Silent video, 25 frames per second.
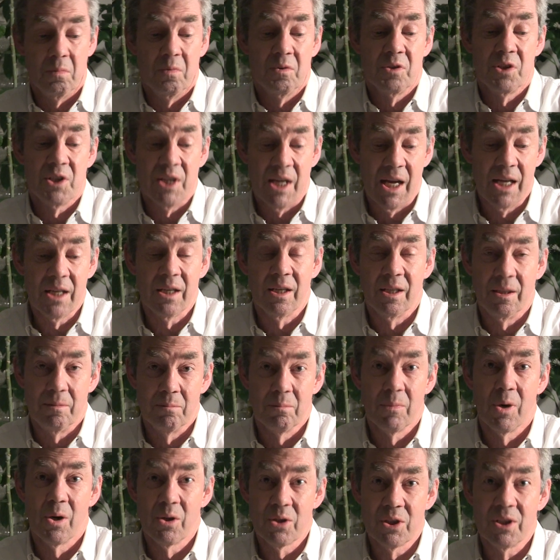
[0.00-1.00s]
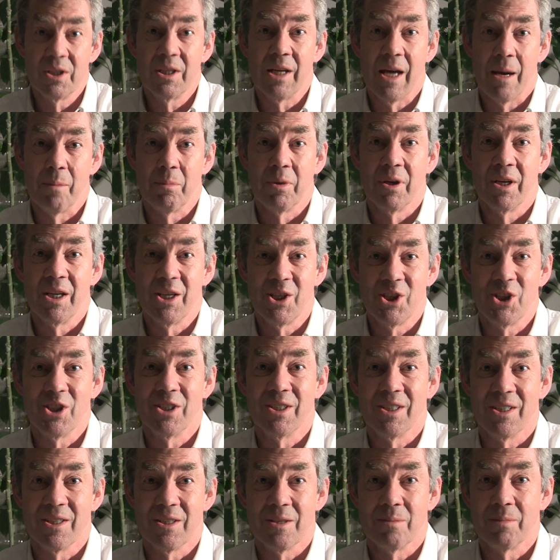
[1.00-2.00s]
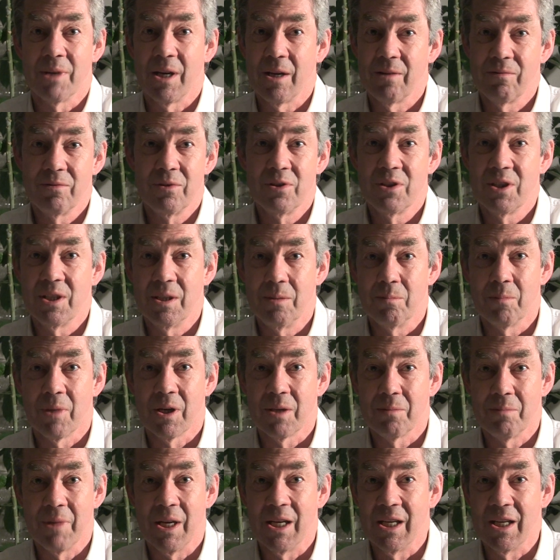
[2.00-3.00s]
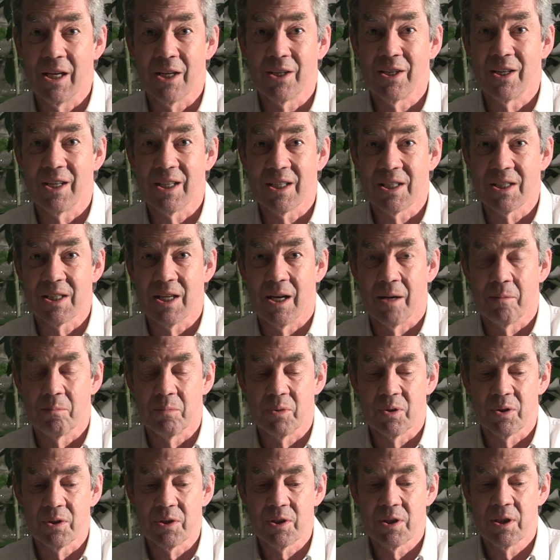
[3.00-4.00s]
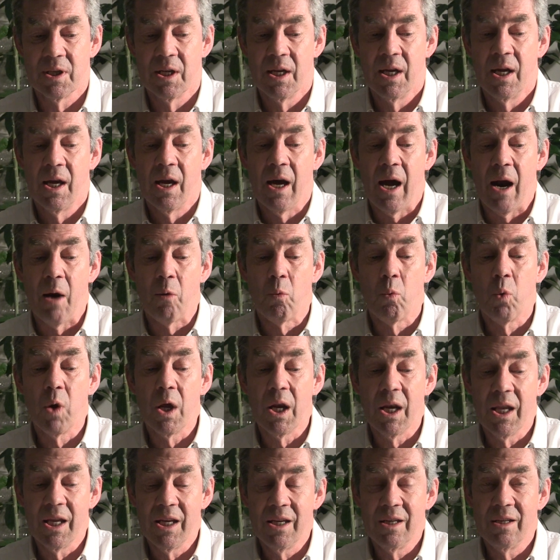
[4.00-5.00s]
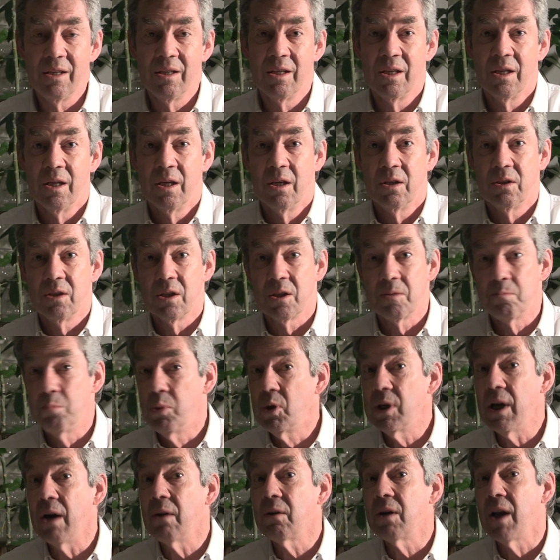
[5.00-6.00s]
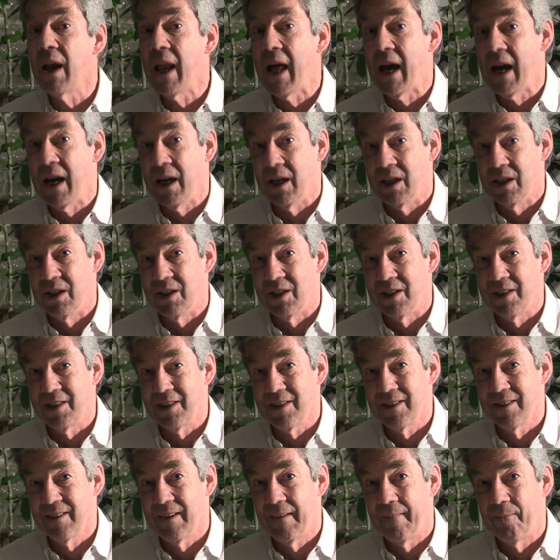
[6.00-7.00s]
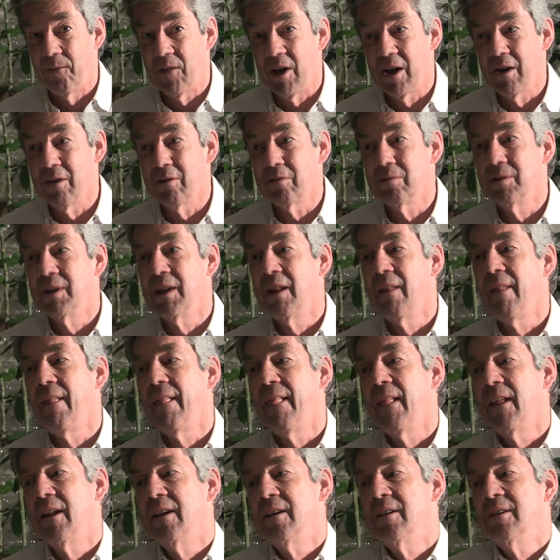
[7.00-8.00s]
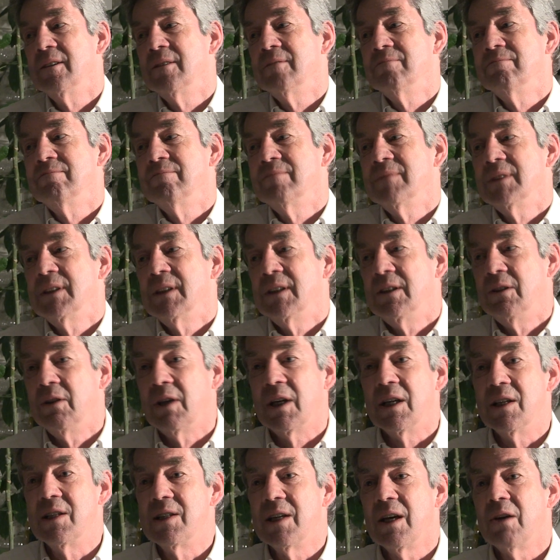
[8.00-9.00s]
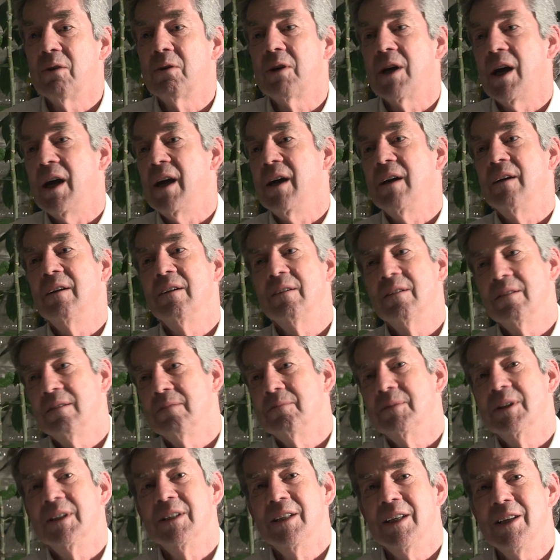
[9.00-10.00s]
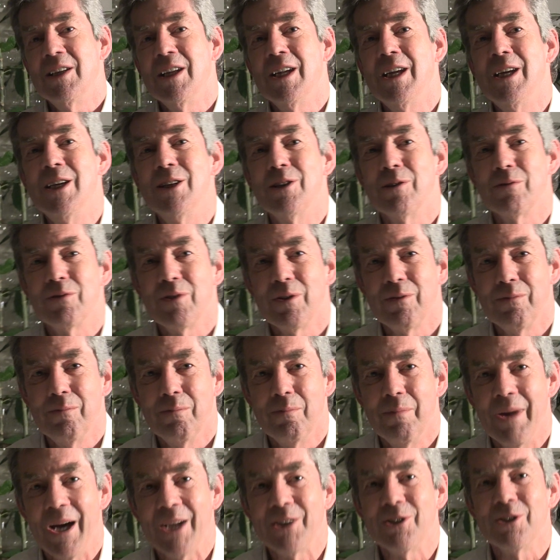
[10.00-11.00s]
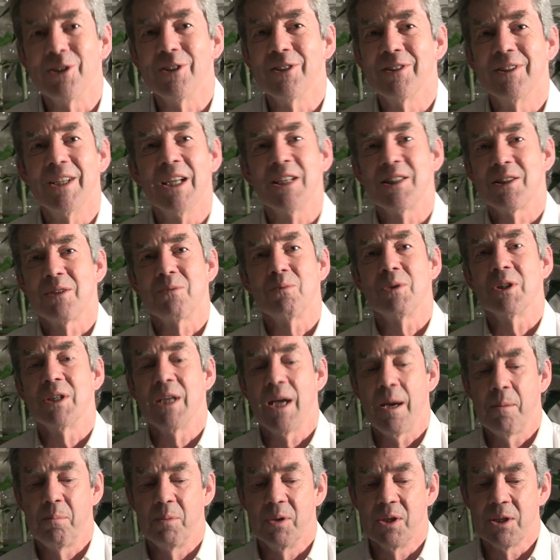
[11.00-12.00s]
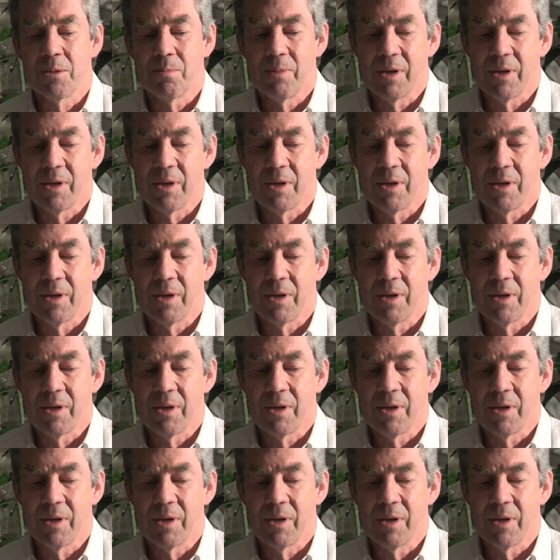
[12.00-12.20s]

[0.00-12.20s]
sadly, mostly abolitionism, I haven't seen many other examples, are willing just put out lies. Now, you can say, okay, I mean, in the heat of the battle, that's what happens,